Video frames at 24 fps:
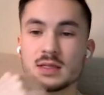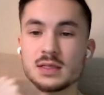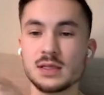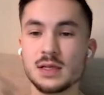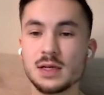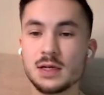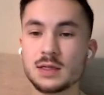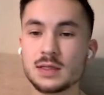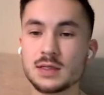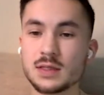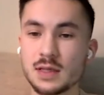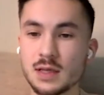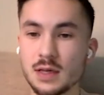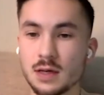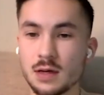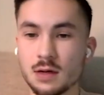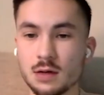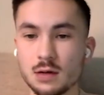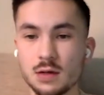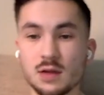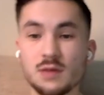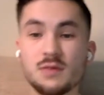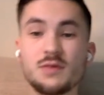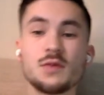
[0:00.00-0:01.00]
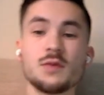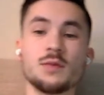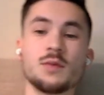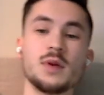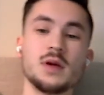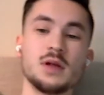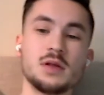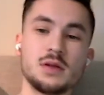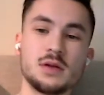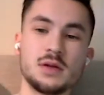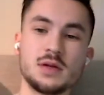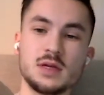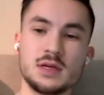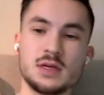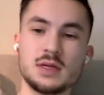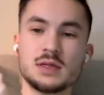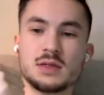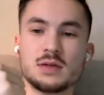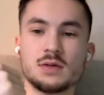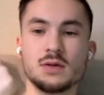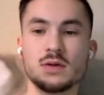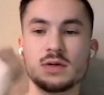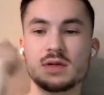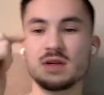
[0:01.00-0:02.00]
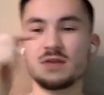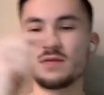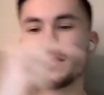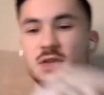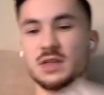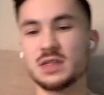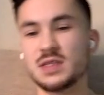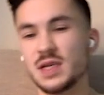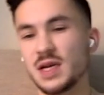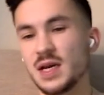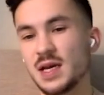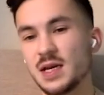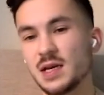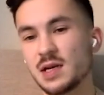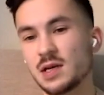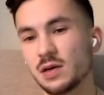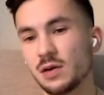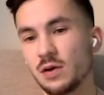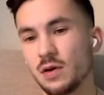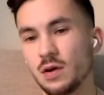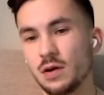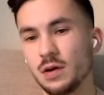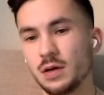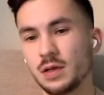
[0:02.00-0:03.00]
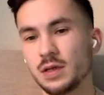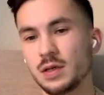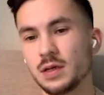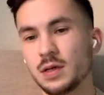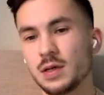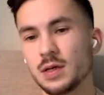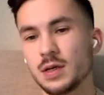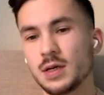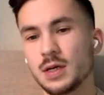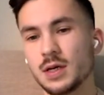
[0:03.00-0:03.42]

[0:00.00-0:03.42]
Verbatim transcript: It's nice to hear different melodies or a different take on,